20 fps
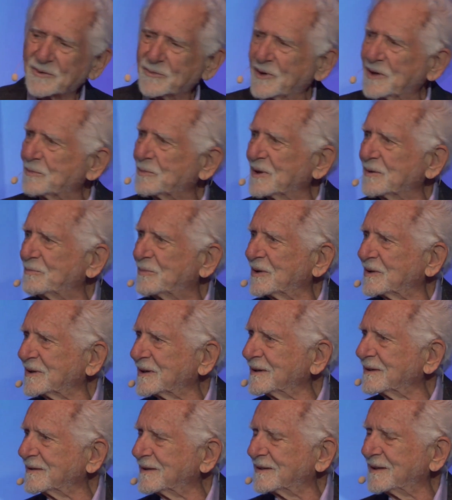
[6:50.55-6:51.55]
We've been
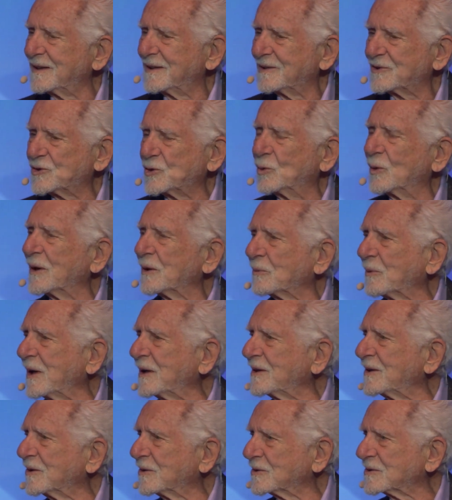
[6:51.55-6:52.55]
building two-way
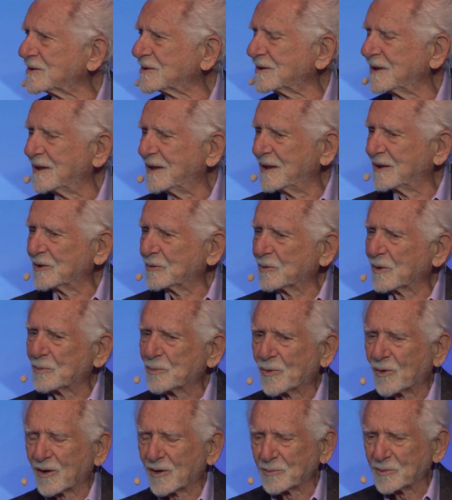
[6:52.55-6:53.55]
radios that were
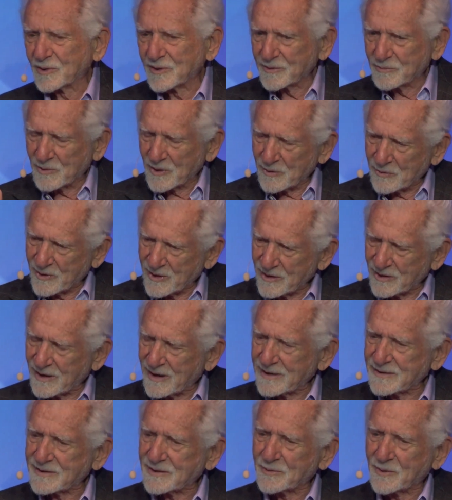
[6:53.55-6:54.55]
portable, and we
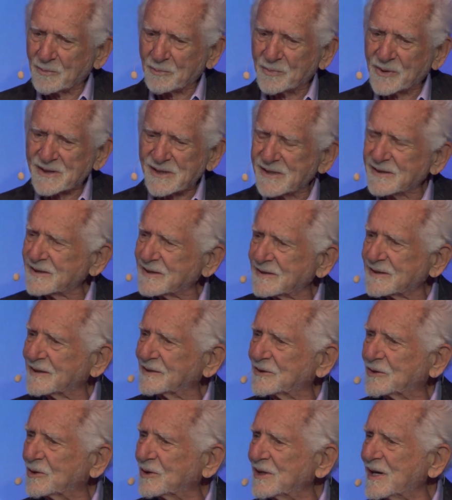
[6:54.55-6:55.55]
realized there were businesses
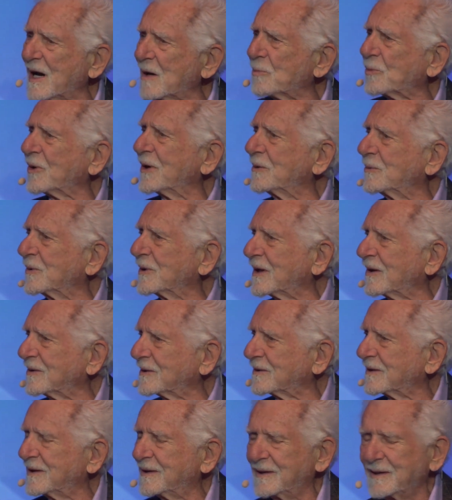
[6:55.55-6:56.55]
that couldn't operate without.